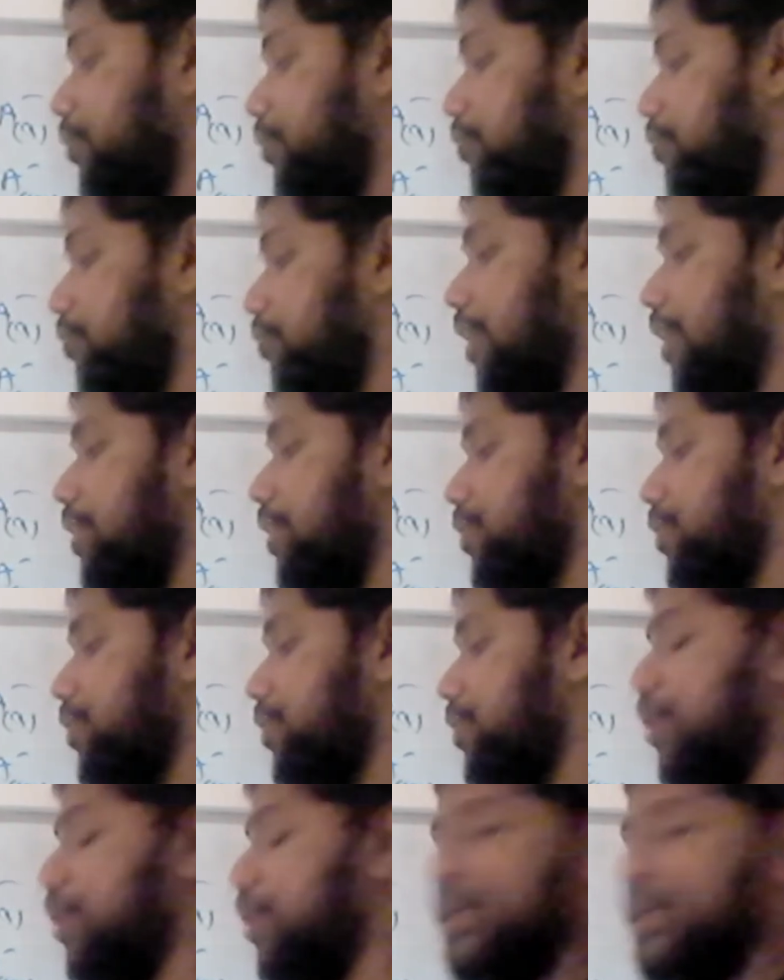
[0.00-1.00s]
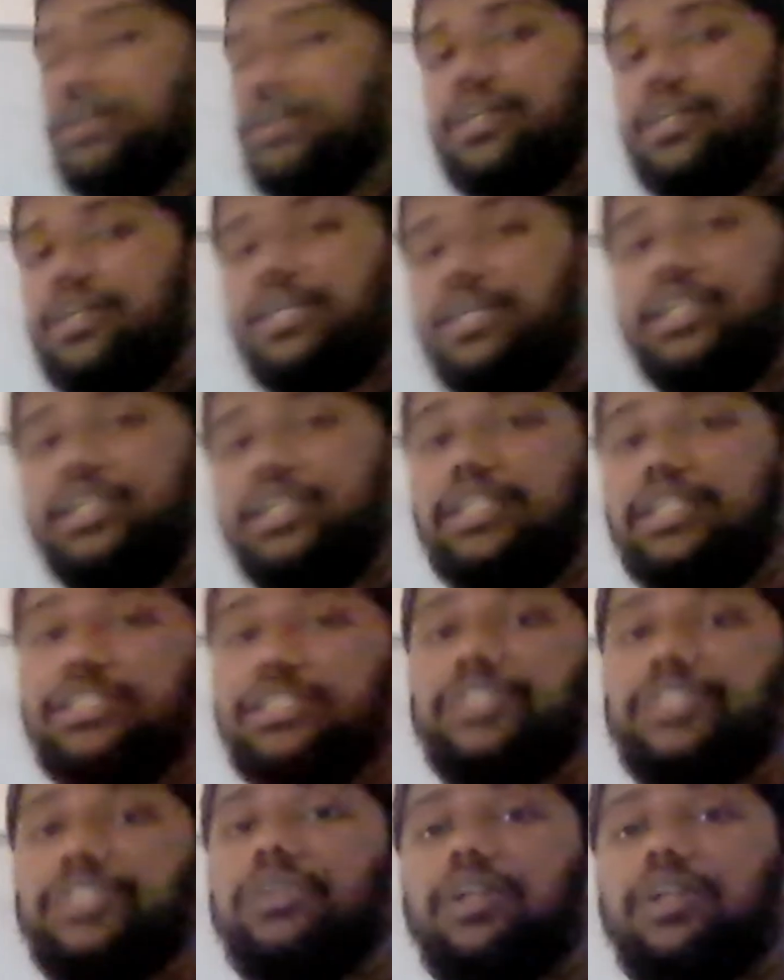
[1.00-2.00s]
1:1. This
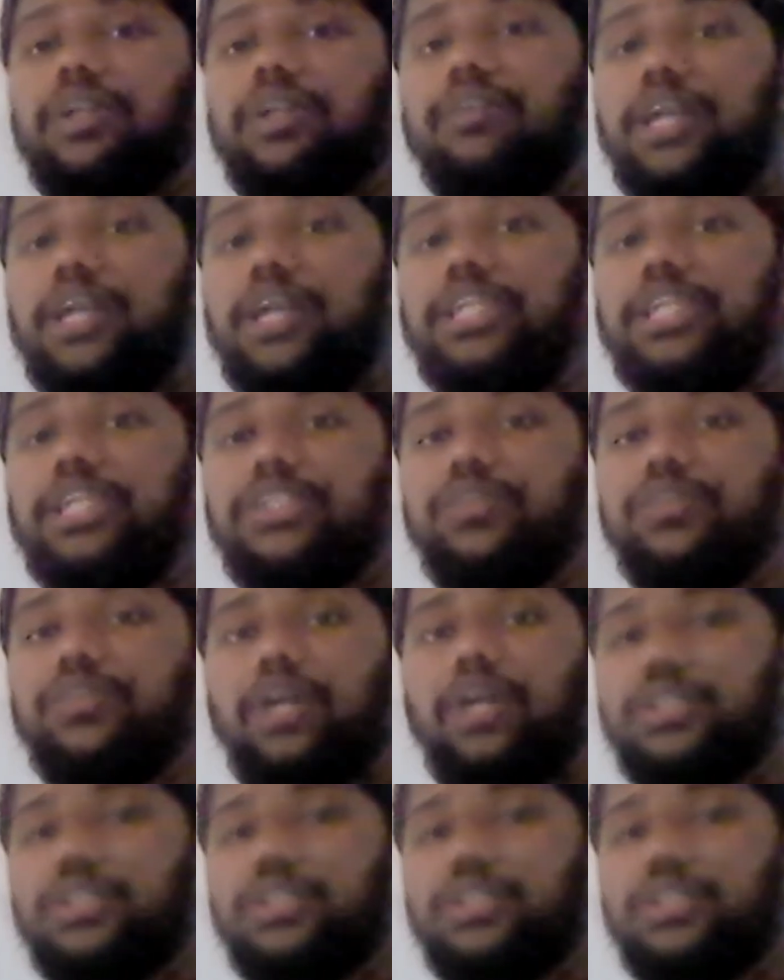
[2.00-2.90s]
is not a 1:1